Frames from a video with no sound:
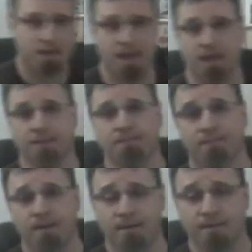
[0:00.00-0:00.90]
again,
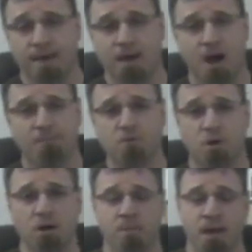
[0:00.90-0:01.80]
thank you all for
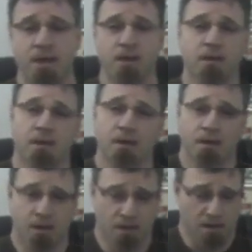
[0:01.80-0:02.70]
joining me.
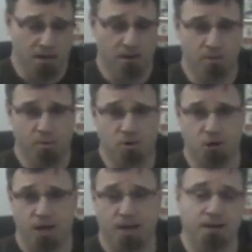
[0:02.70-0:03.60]
I do
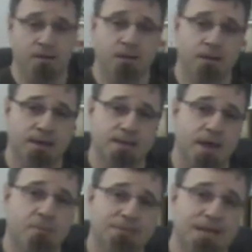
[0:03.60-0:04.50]
appreciate it. Next
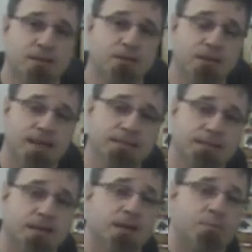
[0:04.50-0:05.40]
time we'll take a look at
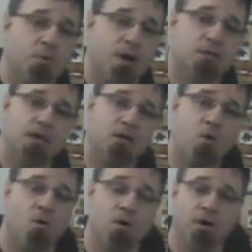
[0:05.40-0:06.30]
Project
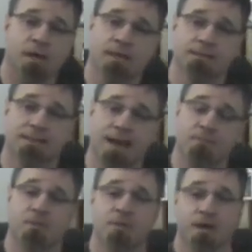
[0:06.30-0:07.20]
Core in
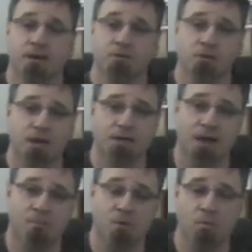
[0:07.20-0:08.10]
depth. I know Jay's
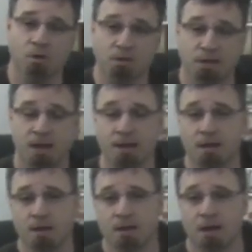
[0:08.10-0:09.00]
got more work done.
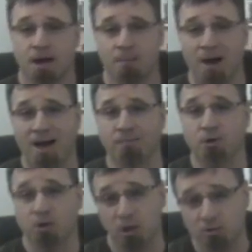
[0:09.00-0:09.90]
I am
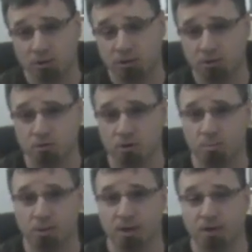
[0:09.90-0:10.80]
close to
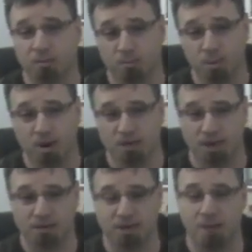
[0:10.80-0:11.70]
complete with
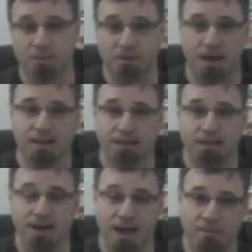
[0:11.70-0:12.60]
Project Zombicide,
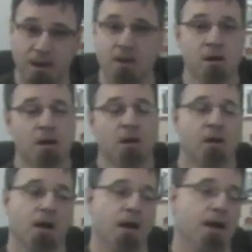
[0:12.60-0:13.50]
the Nightmare.
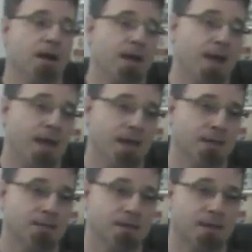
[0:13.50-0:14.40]

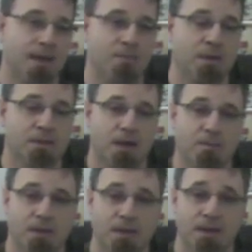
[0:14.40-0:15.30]
And that means I'll
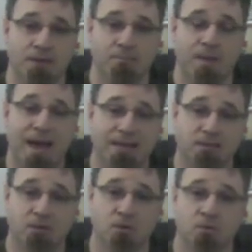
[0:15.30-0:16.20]
be getting back
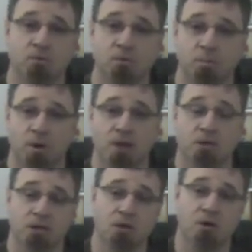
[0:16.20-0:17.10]
to
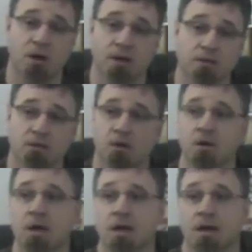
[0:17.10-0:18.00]
Project Johan.
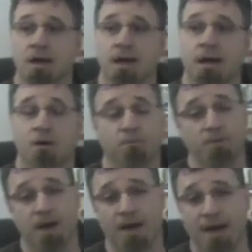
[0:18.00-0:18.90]
So
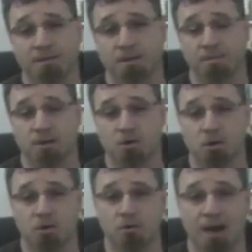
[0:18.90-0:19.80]
hopefully I'll have something to
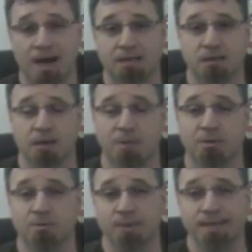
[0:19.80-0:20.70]
show you guys in a
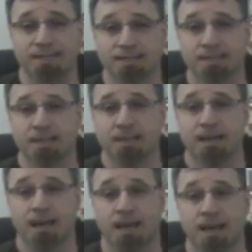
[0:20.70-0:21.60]
couple of weeks,
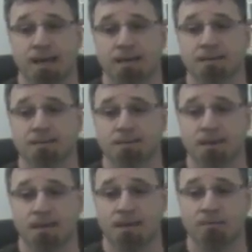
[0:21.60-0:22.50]
and
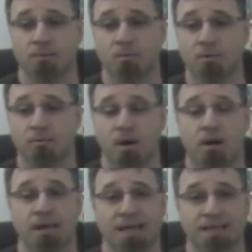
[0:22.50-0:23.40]
we'll move
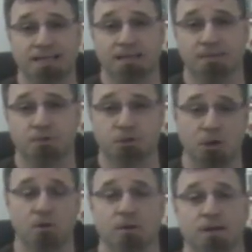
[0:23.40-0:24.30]
on it if
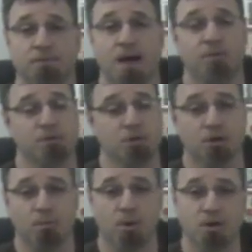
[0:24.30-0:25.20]
so. If not, we'll just
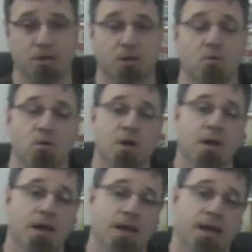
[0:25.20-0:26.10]
look at Project Core
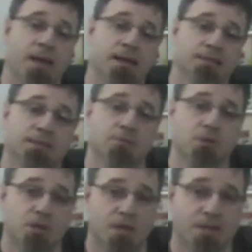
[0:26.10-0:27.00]
and see
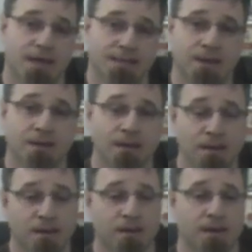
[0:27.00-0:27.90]
what Jay's got done.
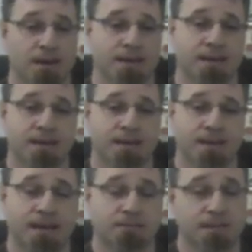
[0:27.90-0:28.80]

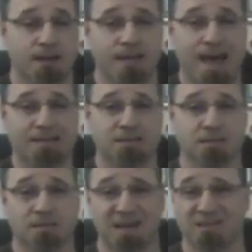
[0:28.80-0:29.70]
Outside of that,
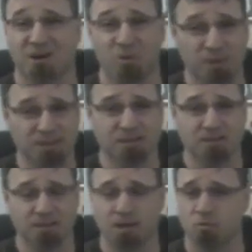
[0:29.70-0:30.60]
as always,
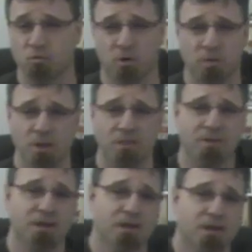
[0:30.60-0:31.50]
thanks for joining me.
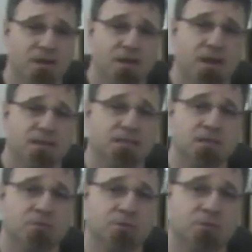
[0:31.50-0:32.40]
I'll see
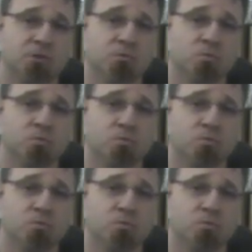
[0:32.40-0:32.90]
you in 2.